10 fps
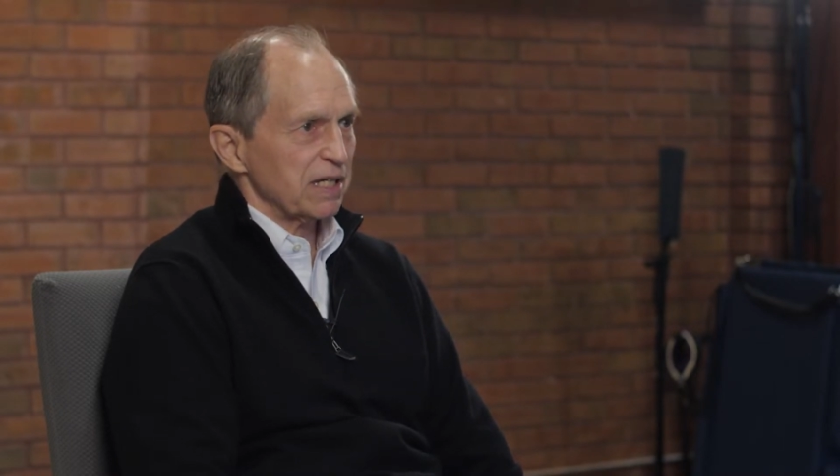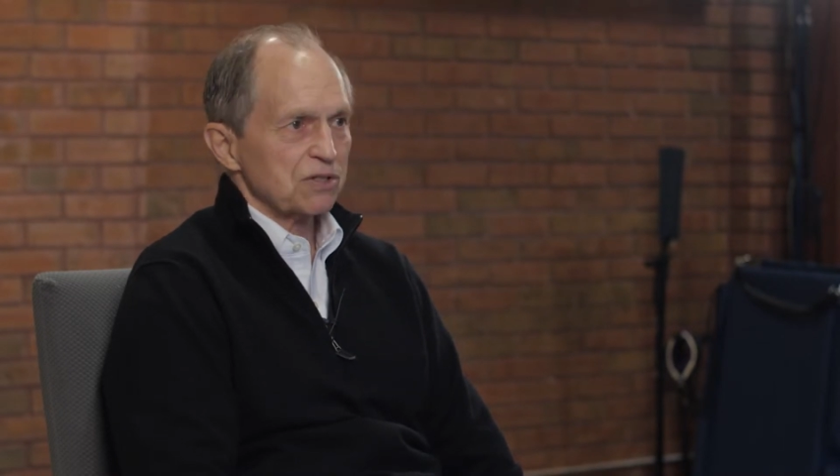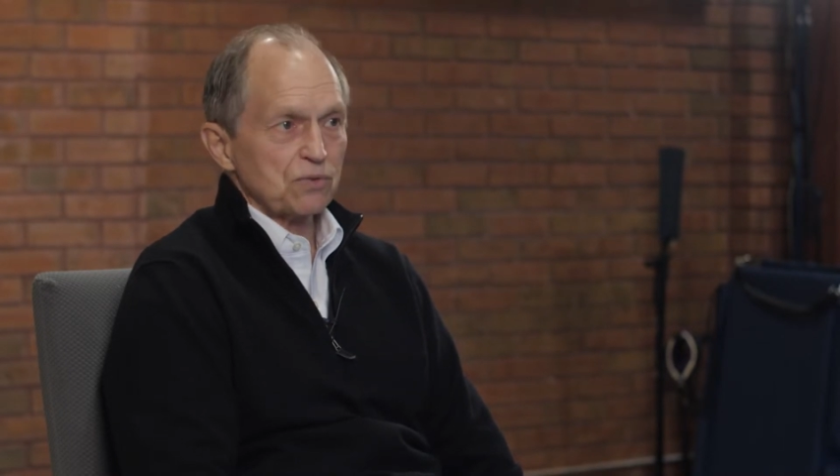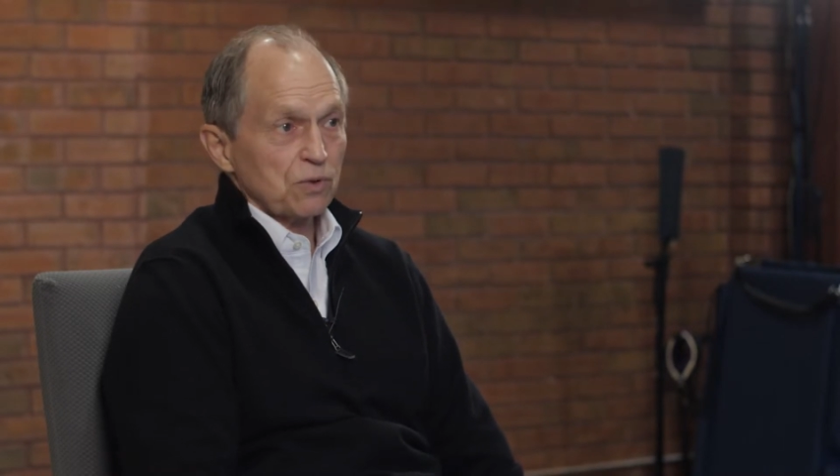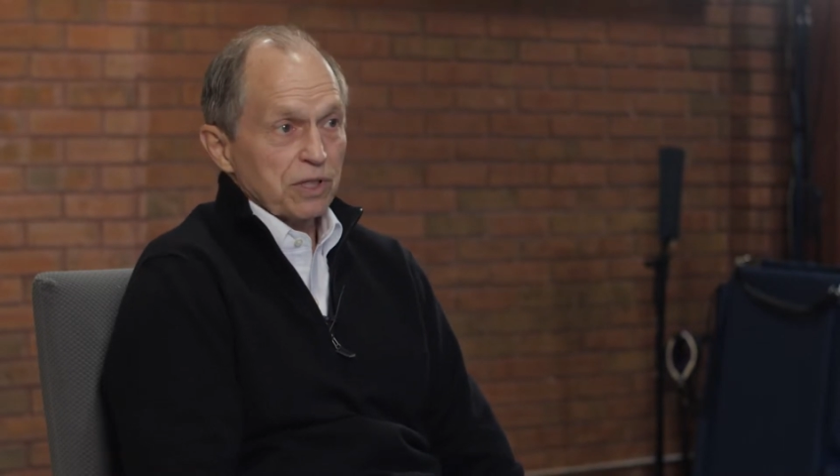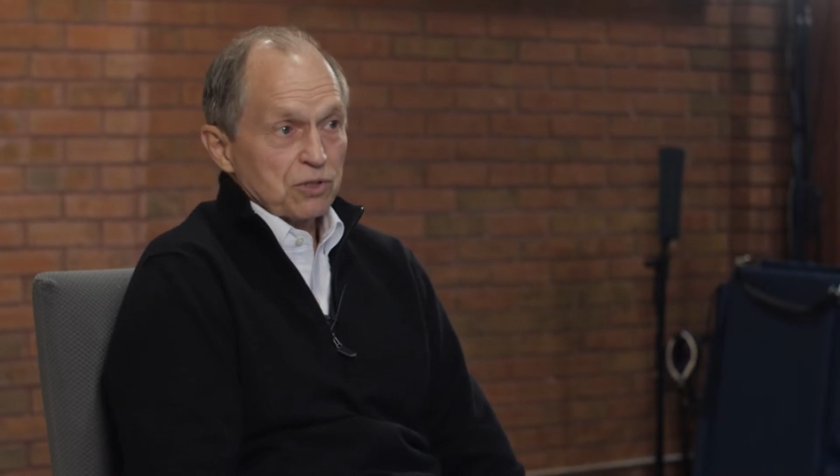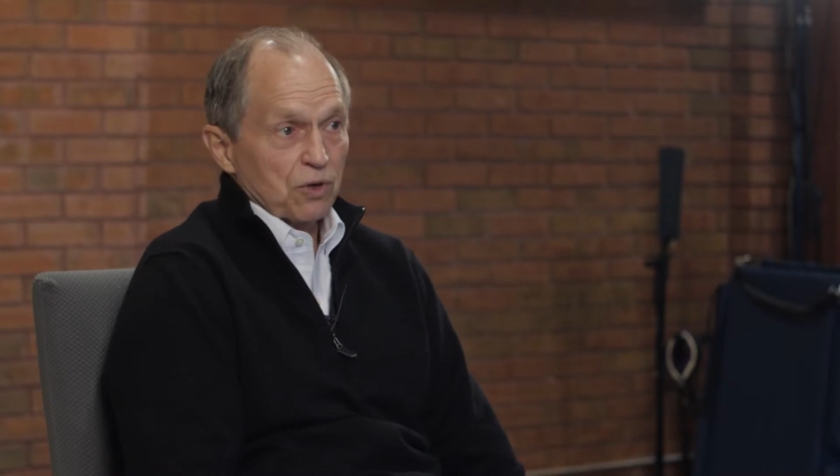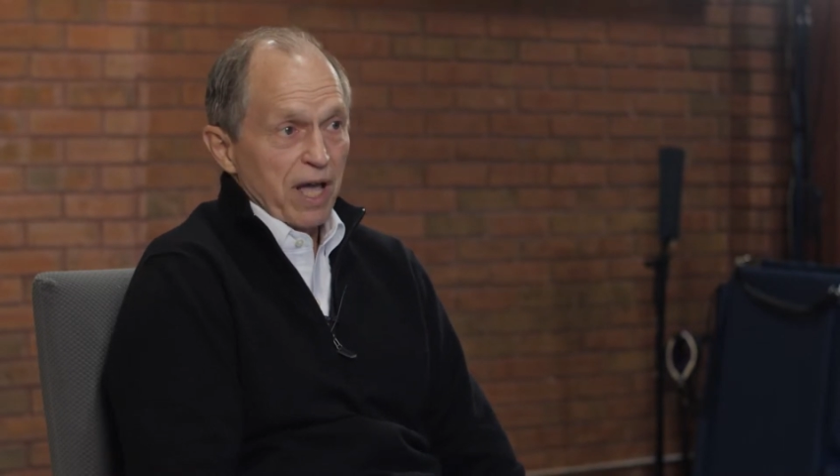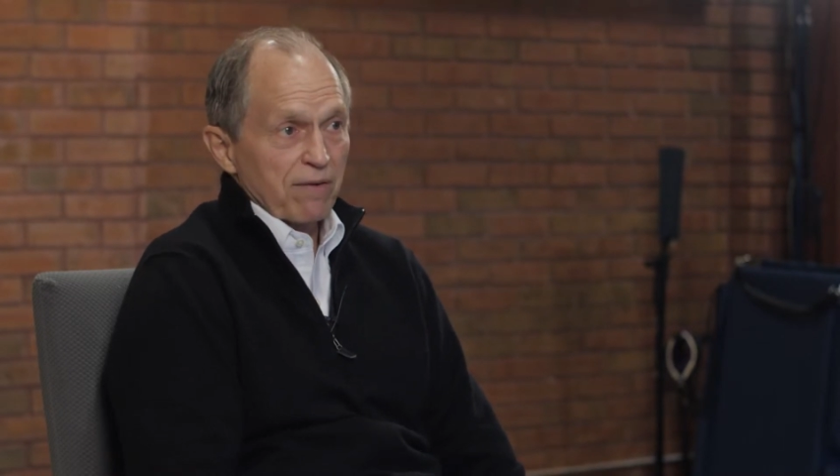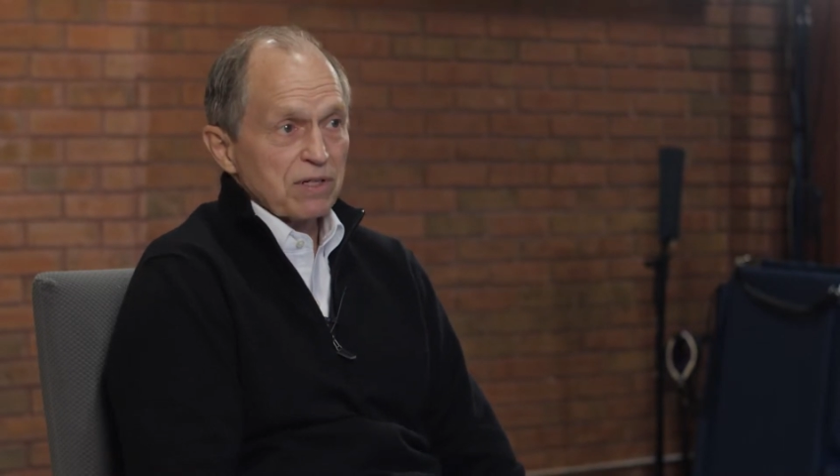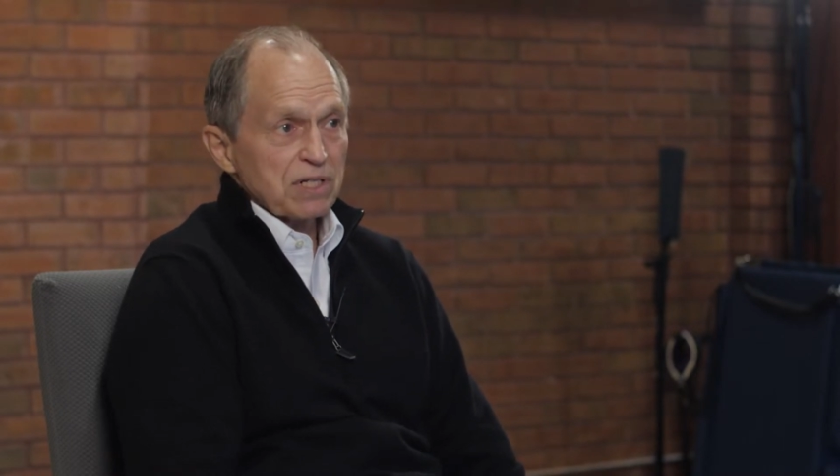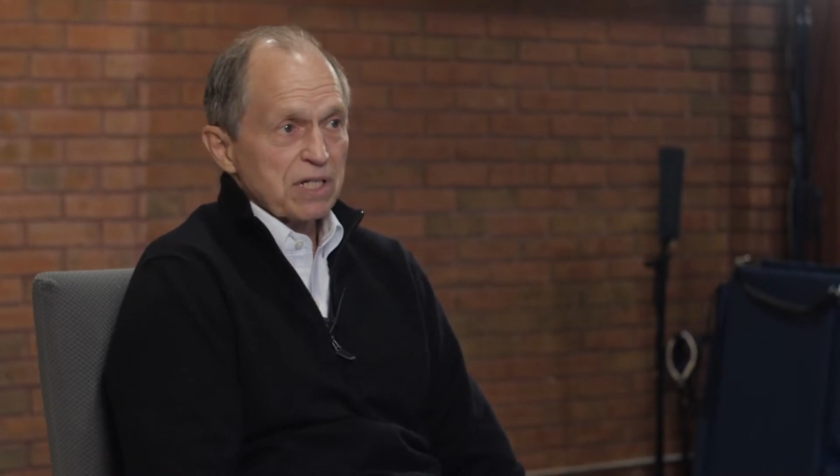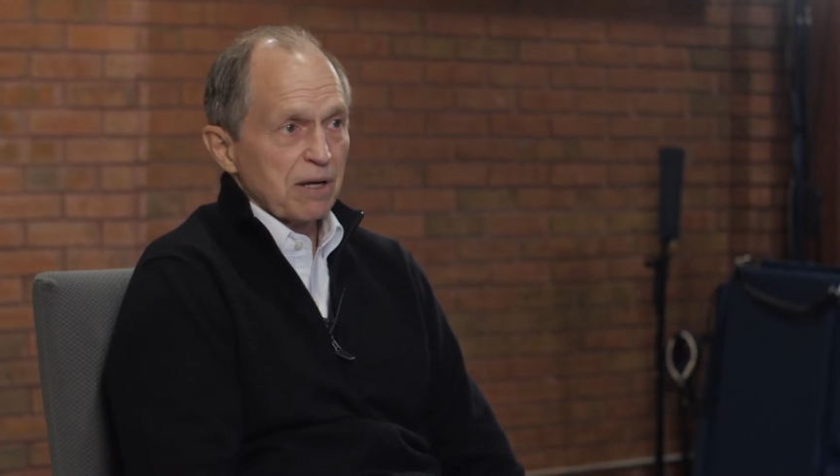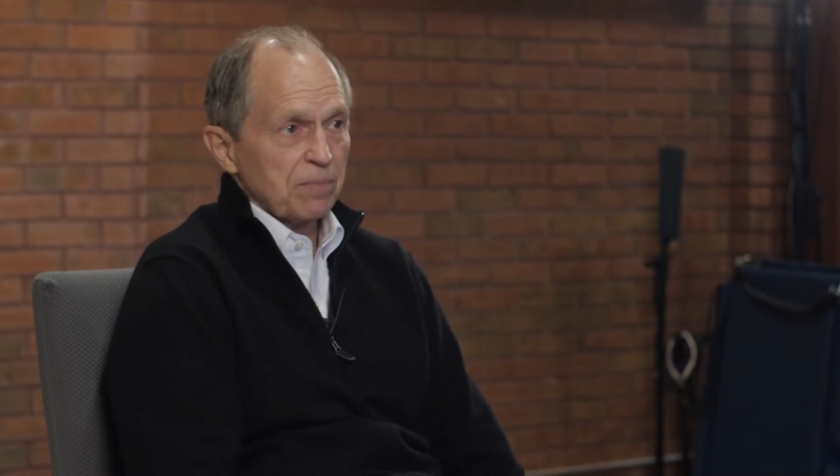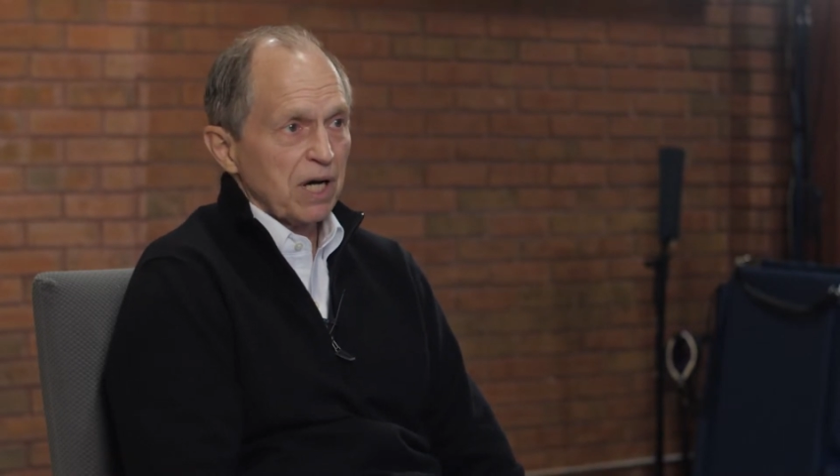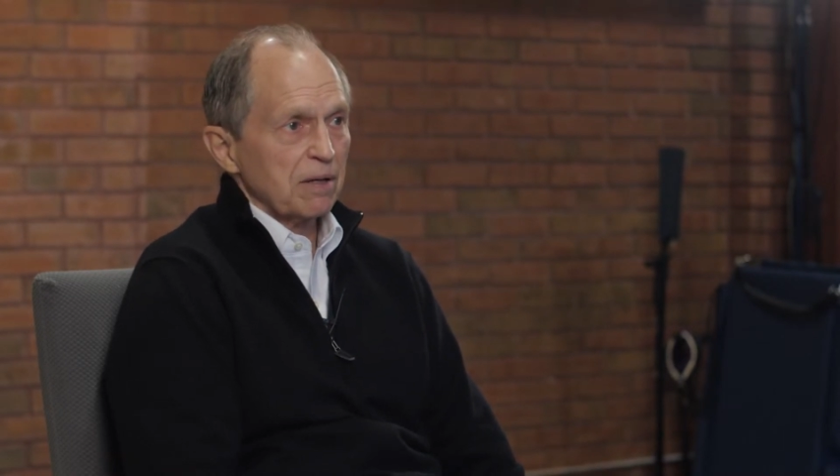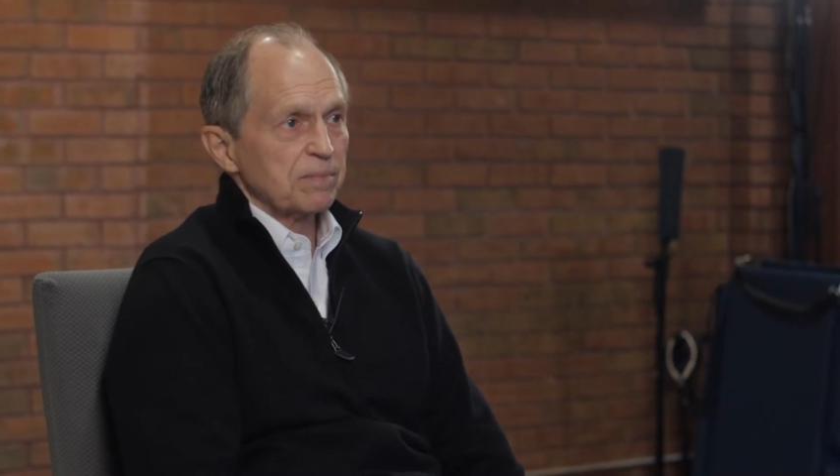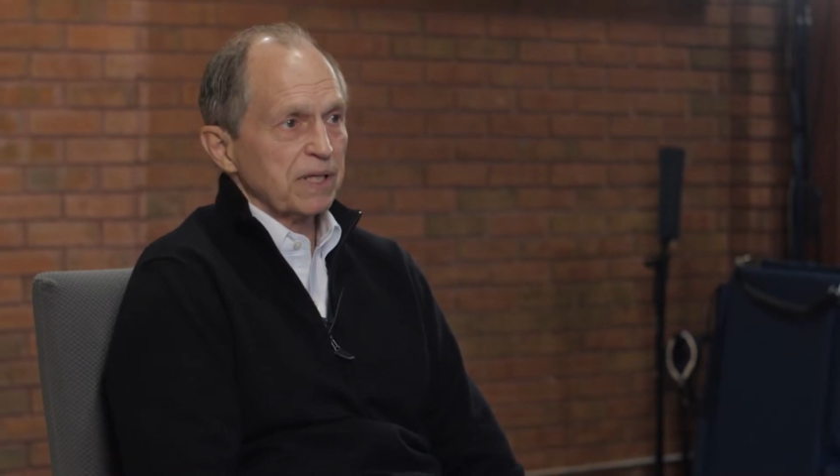as really sort of having to step up,